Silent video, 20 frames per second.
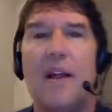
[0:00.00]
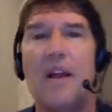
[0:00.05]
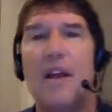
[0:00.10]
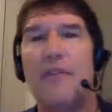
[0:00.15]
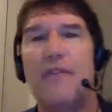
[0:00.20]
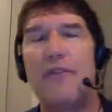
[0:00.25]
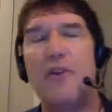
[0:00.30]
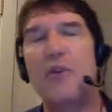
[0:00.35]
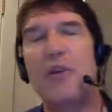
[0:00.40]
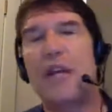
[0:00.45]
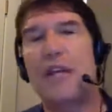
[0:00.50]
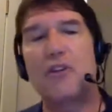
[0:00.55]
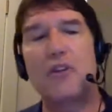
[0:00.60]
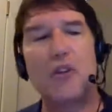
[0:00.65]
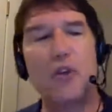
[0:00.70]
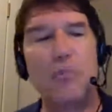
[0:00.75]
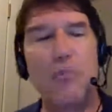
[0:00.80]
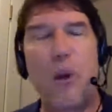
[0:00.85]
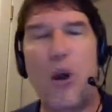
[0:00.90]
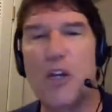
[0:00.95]
away.
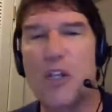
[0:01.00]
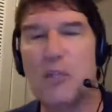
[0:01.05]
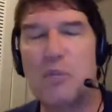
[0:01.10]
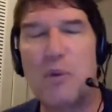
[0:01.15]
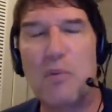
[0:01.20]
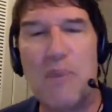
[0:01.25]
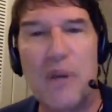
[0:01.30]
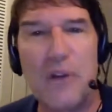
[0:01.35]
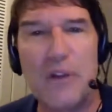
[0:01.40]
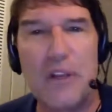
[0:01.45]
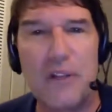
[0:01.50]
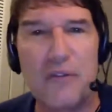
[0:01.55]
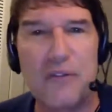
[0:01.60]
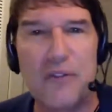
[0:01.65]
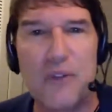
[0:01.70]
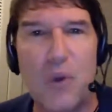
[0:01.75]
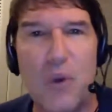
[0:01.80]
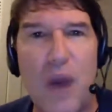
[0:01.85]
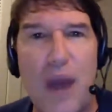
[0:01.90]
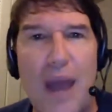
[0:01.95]
Yeah. If you get two parts
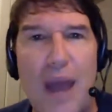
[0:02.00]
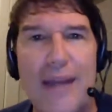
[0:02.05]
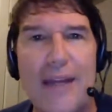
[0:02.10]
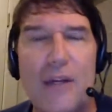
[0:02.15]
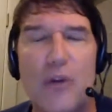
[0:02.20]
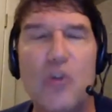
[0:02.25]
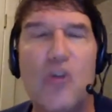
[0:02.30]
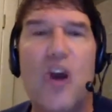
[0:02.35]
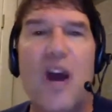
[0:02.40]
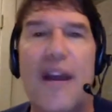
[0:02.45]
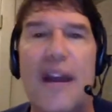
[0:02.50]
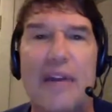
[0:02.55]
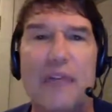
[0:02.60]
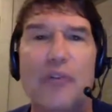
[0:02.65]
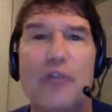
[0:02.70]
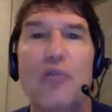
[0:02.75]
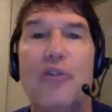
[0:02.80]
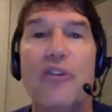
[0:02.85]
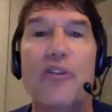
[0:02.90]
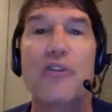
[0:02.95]
per million of fluoride,
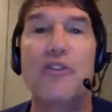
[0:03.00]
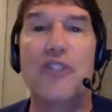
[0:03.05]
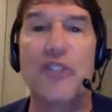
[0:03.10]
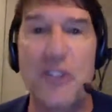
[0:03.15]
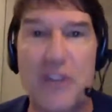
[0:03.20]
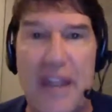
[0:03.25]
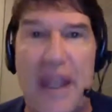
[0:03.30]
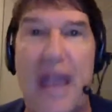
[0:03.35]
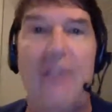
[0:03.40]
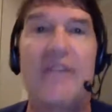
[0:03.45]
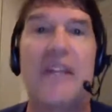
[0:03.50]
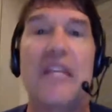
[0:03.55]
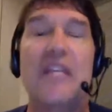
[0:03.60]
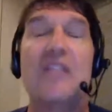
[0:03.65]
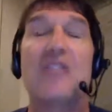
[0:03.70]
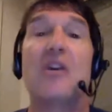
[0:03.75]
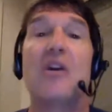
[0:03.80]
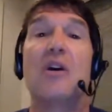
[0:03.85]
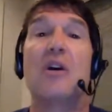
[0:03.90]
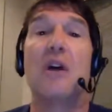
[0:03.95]
it'll cut out two thirds of
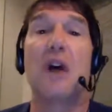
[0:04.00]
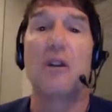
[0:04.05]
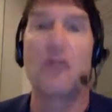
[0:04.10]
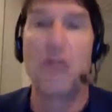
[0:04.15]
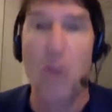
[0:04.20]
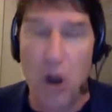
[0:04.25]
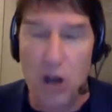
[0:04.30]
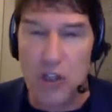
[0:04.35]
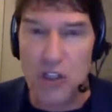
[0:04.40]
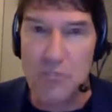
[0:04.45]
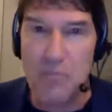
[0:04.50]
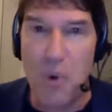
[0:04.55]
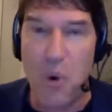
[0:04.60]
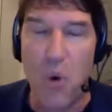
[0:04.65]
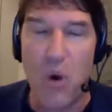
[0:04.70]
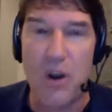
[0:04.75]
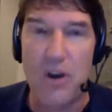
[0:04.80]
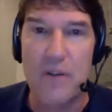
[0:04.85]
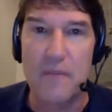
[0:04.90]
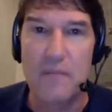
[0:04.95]
your cavities
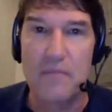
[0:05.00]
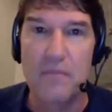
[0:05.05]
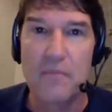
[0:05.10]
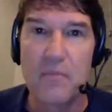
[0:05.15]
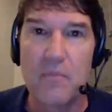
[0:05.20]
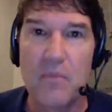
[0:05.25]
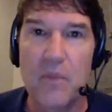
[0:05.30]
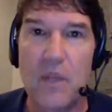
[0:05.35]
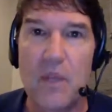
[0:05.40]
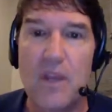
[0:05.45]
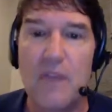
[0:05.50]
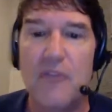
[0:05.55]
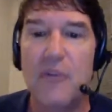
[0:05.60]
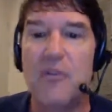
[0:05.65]
across the board.